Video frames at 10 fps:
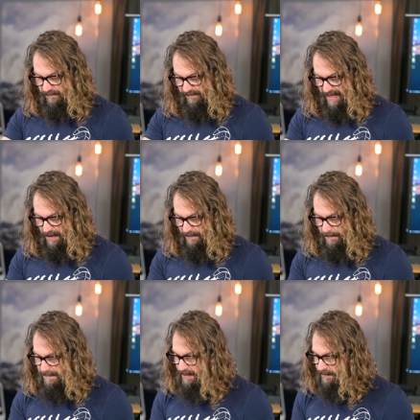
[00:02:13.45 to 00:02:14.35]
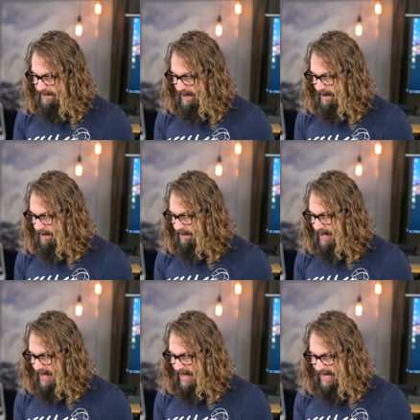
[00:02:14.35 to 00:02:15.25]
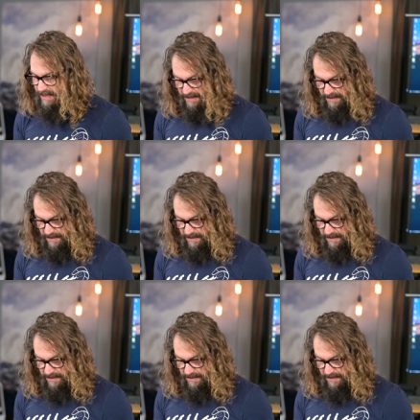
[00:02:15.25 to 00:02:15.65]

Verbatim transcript: dead on the meter there at